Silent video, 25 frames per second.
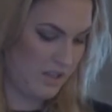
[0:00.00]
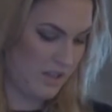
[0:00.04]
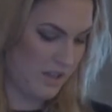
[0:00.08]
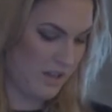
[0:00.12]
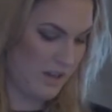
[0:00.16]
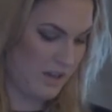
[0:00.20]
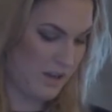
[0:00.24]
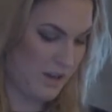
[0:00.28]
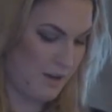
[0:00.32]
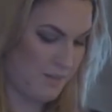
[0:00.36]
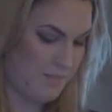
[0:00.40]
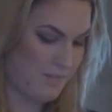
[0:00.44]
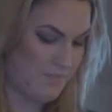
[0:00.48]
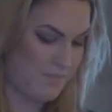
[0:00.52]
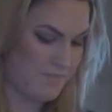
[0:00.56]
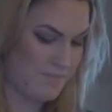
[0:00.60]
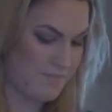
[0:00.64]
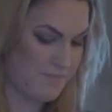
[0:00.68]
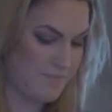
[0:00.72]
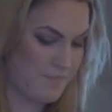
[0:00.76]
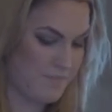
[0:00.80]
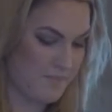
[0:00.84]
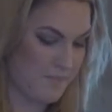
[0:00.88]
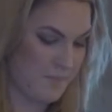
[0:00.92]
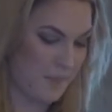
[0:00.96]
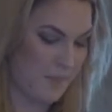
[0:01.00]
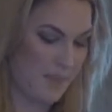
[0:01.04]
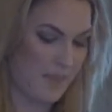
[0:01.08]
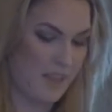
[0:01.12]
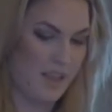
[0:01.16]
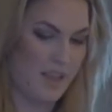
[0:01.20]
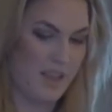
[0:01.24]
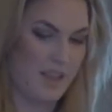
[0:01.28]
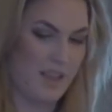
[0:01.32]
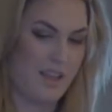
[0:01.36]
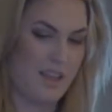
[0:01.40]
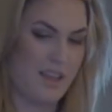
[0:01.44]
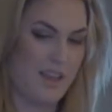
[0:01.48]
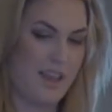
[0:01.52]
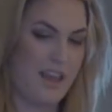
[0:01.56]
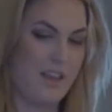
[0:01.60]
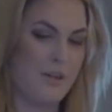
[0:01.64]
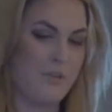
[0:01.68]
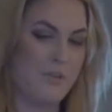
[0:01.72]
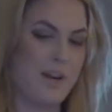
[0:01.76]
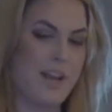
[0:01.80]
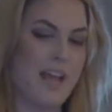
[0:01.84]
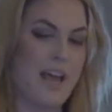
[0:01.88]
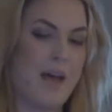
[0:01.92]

Um, and what